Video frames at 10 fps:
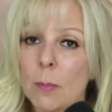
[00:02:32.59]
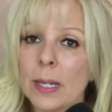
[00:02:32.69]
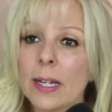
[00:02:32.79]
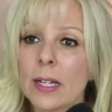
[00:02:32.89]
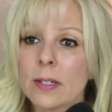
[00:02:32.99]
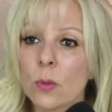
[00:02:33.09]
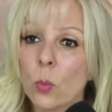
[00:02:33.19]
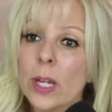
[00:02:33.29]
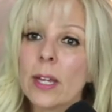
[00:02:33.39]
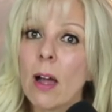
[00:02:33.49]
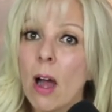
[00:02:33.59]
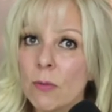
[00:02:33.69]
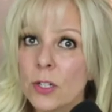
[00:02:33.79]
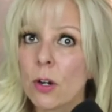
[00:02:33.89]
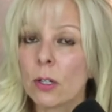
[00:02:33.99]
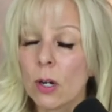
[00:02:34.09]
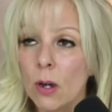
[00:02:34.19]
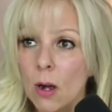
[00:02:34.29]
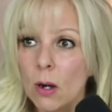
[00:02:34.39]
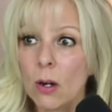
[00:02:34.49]
because we often are,
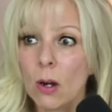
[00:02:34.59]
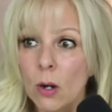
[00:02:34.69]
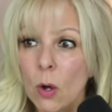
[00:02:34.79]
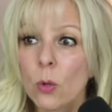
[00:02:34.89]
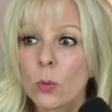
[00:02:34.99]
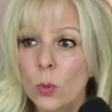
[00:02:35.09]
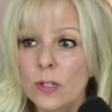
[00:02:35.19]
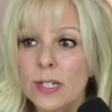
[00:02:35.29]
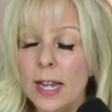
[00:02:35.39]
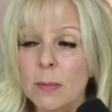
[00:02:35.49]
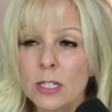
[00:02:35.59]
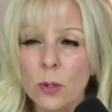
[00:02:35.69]
are our own worst enemy.